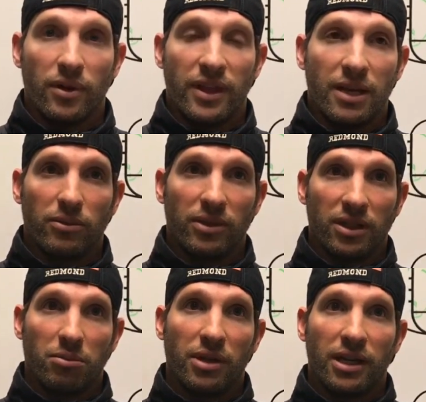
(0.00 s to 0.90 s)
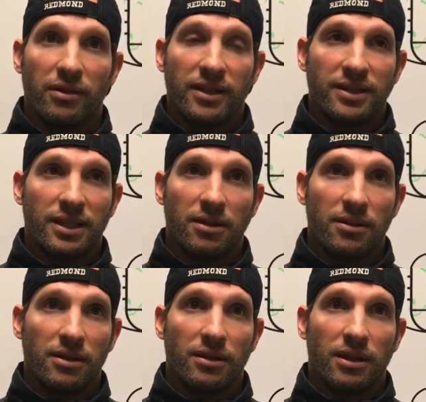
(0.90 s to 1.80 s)
They had a really good player
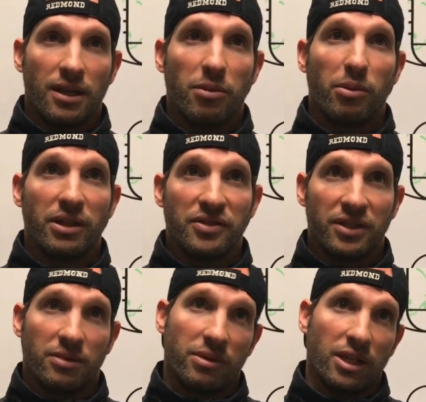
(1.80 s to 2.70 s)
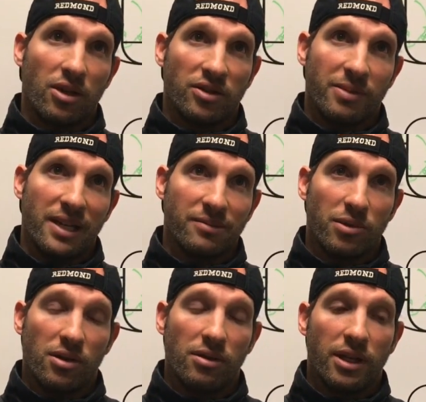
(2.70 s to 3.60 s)
a couple players that are gonna play college
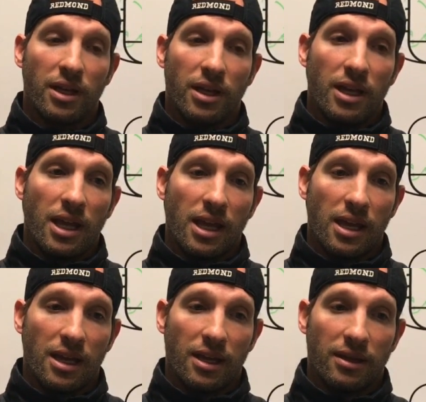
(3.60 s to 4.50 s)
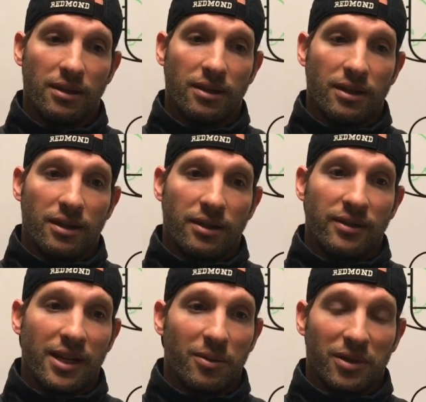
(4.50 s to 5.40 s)
basketball, and
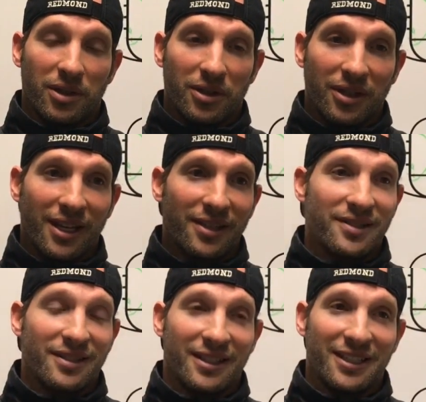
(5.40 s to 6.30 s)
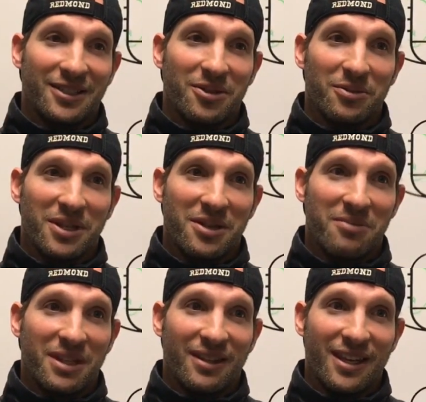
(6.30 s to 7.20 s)
they were hurting us and getting to the
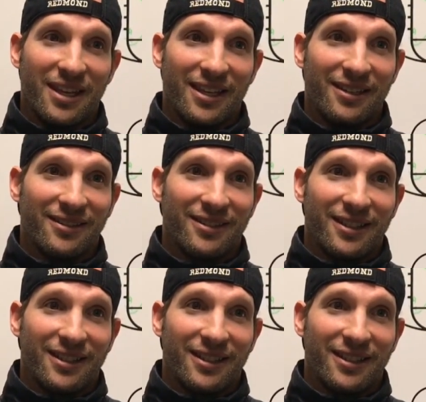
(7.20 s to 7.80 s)
rim, and then